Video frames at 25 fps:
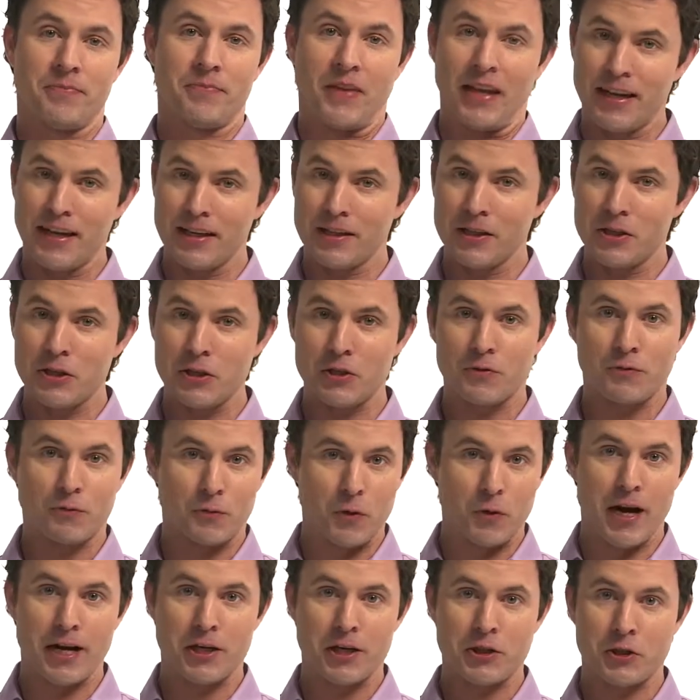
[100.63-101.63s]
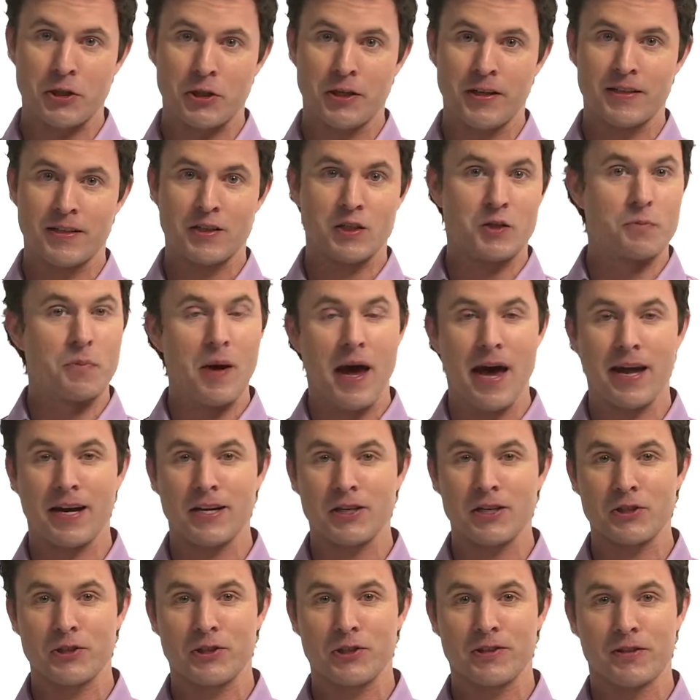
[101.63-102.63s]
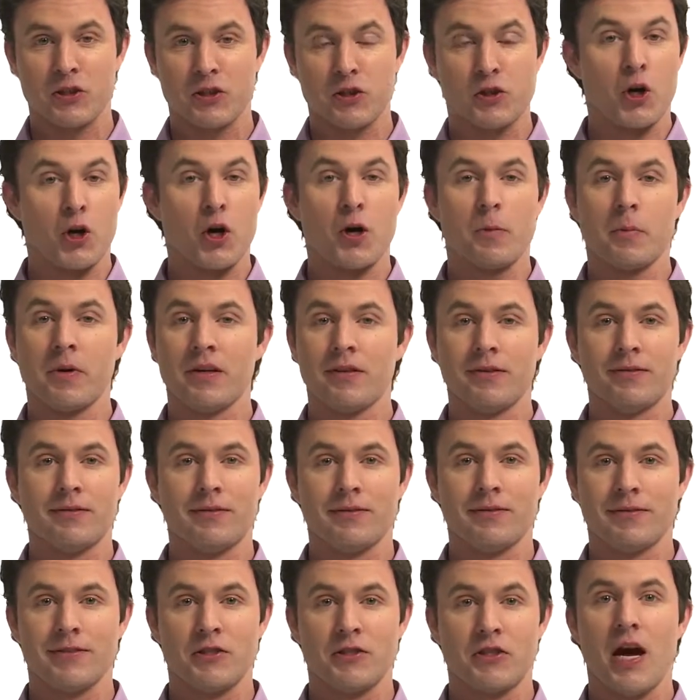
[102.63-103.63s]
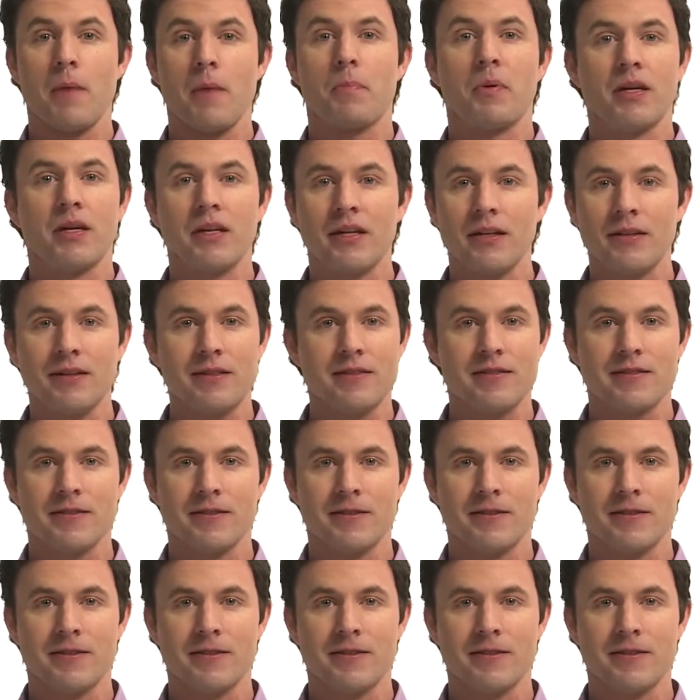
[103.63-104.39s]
English, French, Spanish, German, Japanese,